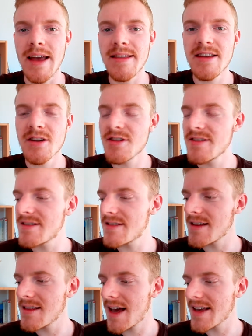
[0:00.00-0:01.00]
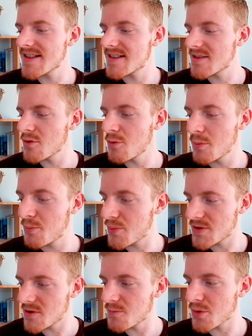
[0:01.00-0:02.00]
and they're still like
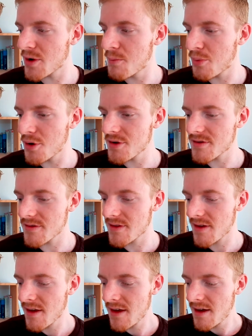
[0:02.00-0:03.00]
super important,